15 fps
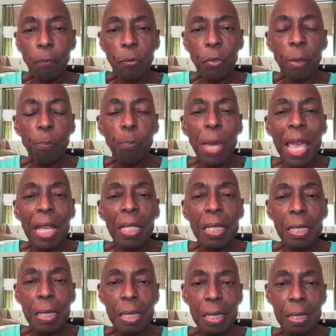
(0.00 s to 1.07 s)
the
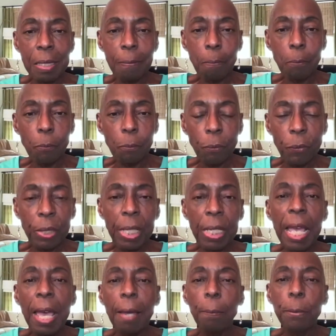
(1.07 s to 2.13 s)
balancing that
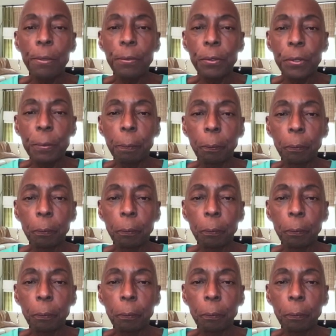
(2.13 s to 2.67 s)
happens.